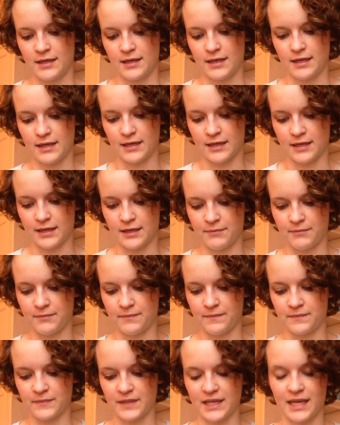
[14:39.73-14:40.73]

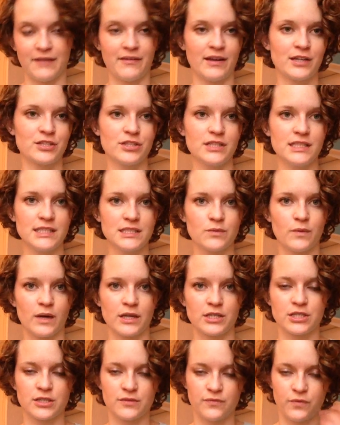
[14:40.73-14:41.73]
I've actually
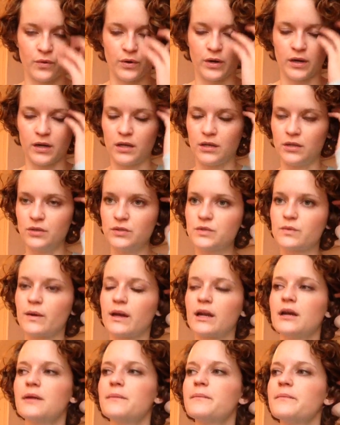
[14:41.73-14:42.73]
swatched for a new
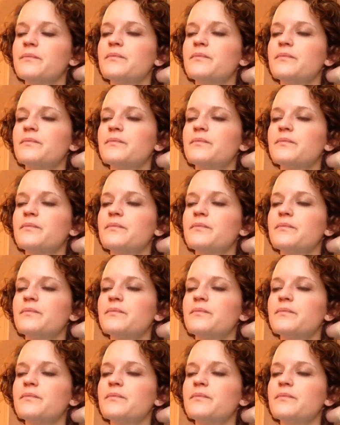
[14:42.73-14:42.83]
sweater,